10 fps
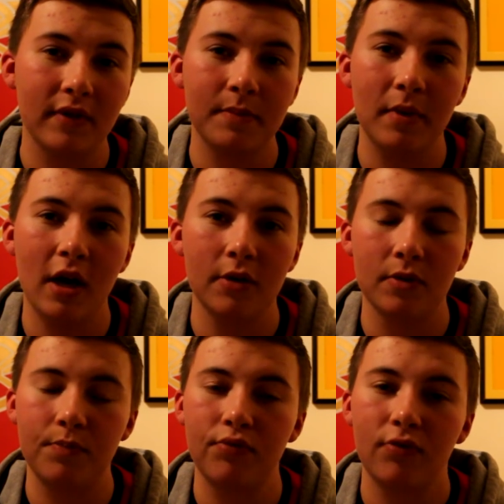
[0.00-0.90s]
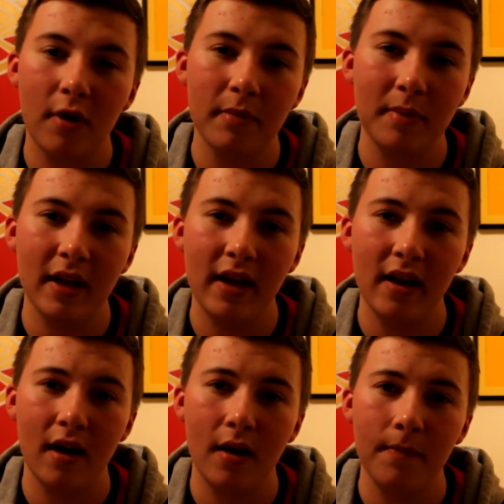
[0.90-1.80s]
for Spurs was probably
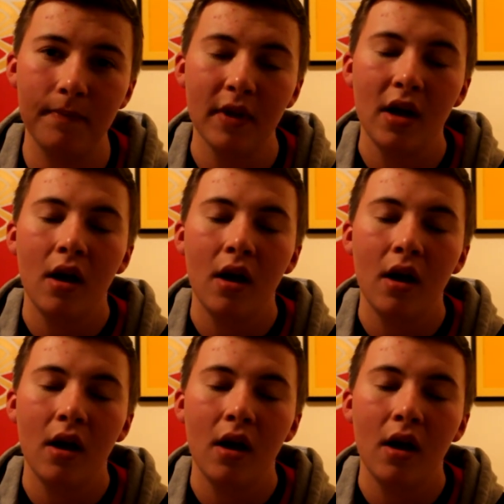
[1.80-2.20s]
um,